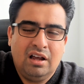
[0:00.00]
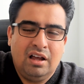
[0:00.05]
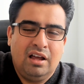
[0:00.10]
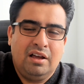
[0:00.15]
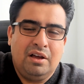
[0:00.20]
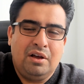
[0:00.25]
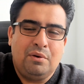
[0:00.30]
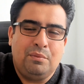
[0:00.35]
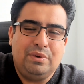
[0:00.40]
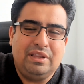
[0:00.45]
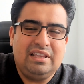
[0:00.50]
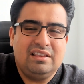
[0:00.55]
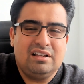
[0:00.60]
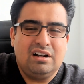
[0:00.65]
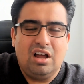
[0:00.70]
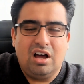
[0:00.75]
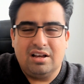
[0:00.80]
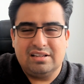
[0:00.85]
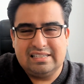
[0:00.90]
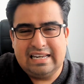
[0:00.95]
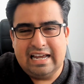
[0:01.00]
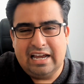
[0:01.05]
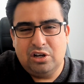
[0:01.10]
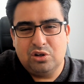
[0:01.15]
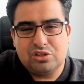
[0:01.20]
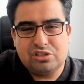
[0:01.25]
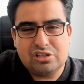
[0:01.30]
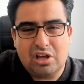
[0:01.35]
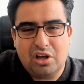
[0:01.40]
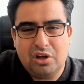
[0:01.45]
within the last day or
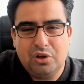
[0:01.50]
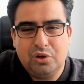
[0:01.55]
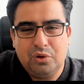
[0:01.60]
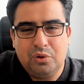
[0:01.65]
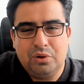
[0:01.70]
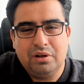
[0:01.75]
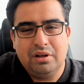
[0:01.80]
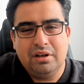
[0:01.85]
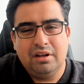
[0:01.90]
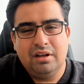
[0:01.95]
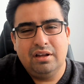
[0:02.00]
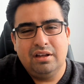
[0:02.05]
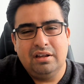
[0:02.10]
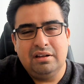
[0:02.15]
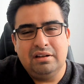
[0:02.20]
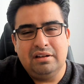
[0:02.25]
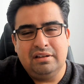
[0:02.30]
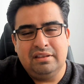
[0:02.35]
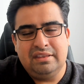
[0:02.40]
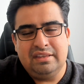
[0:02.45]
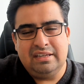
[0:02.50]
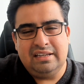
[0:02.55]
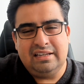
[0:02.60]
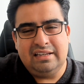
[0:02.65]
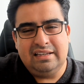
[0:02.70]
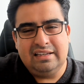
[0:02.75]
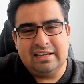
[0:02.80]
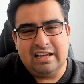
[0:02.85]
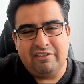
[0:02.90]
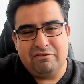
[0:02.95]
so,
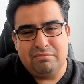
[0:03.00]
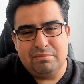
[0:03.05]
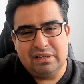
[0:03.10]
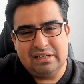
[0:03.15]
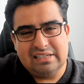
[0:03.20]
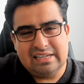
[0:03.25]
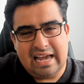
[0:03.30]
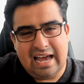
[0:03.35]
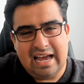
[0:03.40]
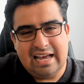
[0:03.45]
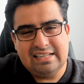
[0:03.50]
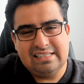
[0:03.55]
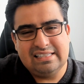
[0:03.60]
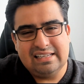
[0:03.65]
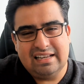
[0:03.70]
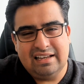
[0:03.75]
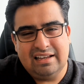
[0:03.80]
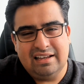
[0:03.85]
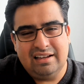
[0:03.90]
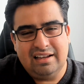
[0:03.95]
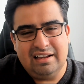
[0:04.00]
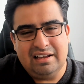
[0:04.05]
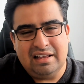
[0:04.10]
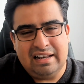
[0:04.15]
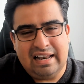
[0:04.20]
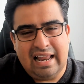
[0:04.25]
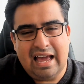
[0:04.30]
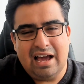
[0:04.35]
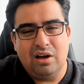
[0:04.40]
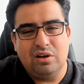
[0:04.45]
the government has
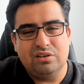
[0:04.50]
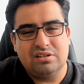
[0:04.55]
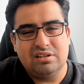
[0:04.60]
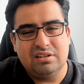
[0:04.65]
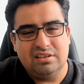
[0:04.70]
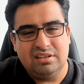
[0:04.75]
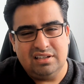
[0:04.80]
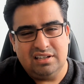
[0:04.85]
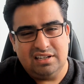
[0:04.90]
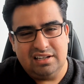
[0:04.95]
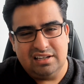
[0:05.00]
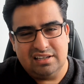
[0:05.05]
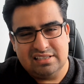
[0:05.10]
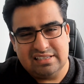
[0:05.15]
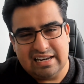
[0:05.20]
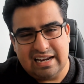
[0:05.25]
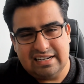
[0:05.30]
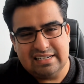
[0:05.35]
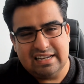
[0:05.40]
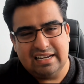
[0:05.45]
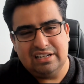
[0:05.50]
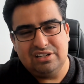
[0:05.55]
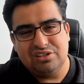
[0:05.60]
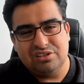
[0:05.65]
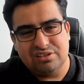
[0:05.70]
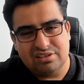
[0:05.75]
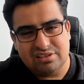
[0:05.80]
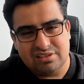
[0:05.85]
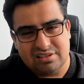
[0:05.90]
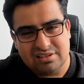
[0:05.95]
allowed the estate
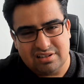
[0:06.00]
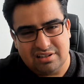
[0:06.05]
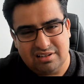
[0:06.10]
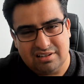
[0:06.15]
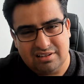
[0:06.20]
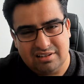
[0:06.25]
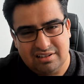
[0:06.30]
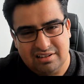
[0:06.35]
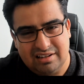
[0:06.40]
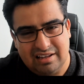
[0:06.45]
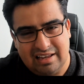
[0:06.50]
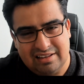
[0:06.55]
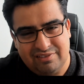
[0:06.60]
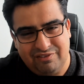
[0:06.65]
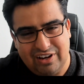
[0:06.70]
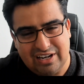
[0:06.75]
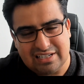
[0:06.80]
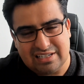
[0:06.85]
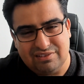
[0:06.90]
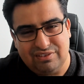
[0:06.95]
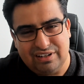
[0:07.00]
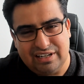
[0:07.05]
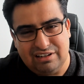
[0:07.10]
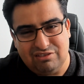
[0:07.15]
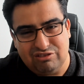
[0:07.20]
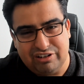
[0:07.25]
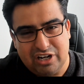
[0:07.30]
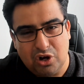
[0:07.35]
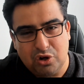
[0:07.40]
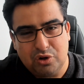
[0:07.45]
agents to effectively
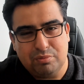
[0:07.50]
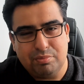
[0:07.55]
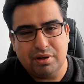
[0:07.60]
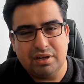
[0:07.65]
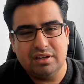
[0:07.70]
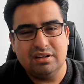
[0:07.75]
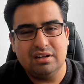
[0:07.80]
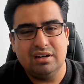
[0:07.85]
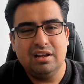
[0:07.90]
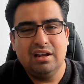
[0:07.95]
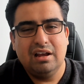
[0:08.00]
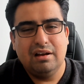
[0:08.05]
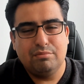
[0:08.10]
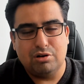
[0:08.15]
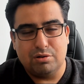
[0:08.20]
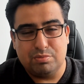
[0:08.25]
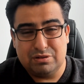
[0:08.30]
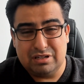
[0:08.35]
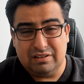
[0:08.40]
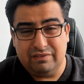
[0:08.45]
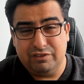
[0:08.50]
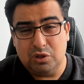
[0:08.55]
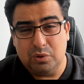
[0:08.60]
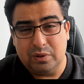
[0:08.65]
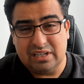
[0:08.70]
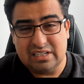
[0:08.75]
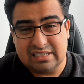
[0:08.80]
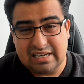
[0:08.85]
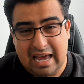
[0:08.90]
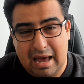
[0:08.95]
reopen, property
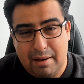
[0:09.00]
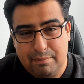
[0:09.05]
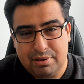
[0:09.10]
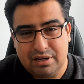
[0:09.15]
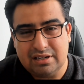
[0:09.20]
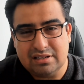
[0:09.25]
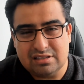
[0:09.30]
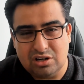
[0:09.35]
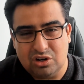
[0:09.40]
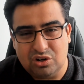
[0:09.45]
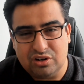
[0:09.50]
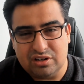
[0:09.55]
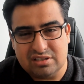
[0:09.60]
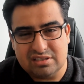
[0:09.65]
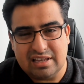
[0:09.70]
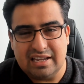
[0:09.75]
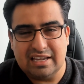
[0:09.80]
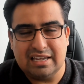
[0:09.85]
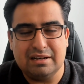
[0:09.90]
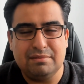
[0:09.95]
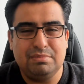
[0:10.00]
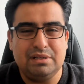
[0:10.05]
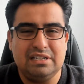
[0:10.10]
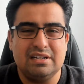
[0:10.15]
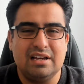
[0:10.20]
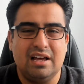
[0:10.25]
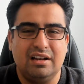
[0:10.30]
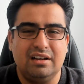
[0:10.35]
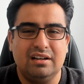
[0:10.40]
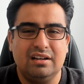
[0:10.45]
viewings to happen as long as they can be
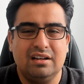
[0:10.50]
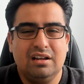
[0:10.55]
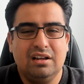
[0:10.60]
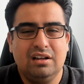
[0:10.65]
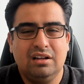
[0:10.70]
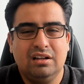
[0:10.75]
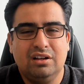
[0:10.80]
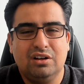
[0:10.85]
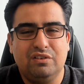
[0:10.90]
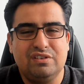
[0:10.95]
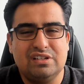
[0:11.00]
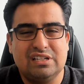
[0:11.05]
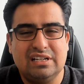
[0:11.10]
done obviously